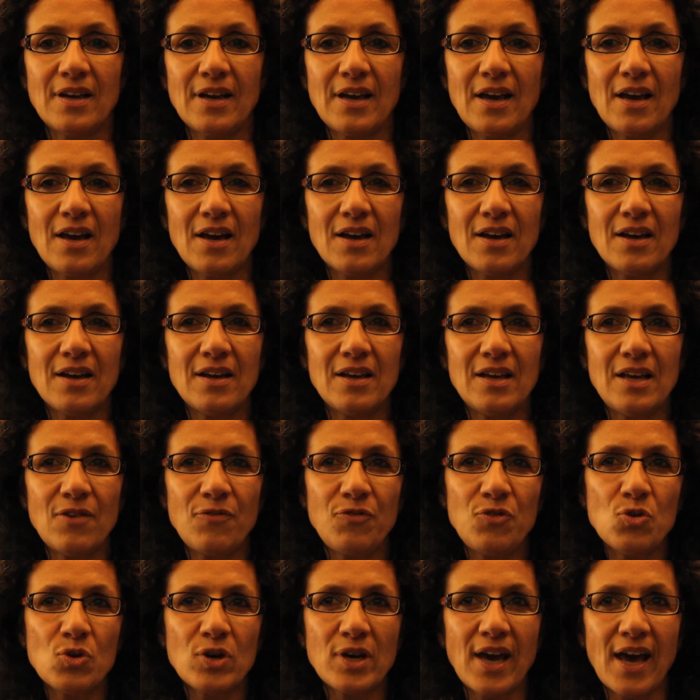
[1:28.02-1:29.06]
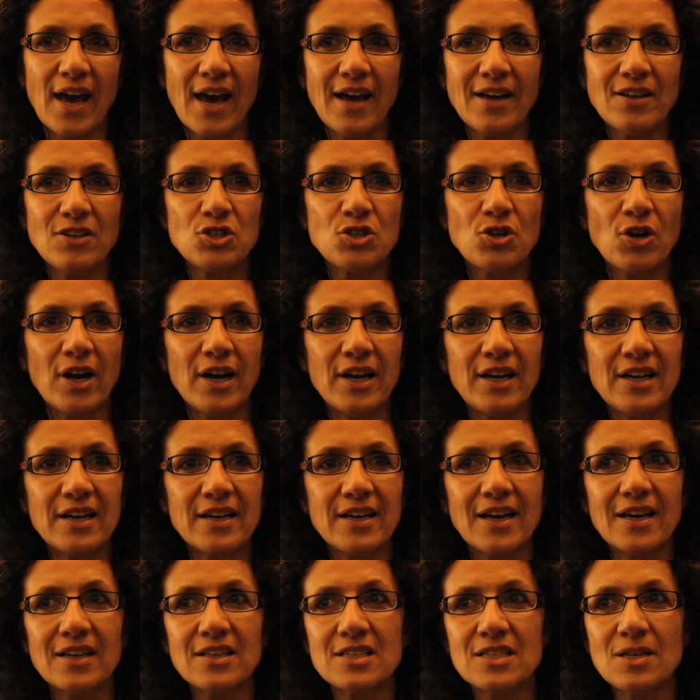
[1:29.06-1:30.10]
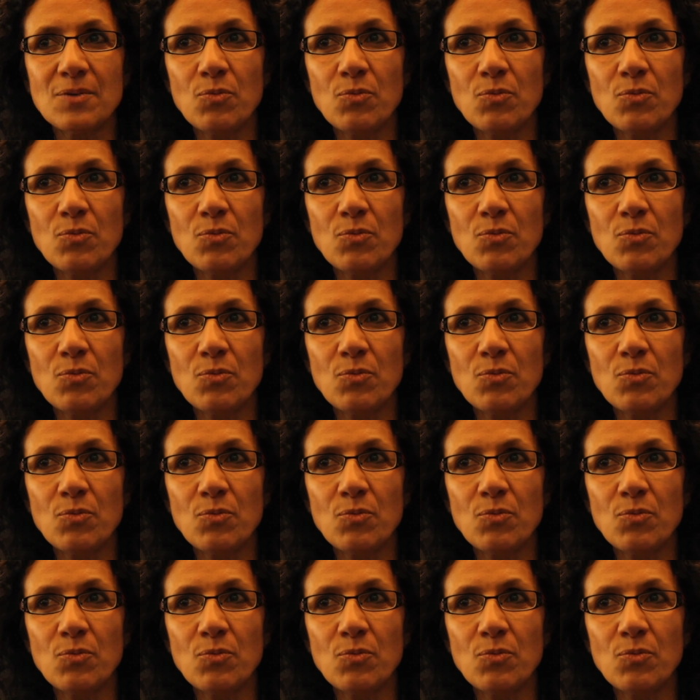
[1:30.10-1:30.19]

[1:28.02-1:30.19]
uh, if you can, try to get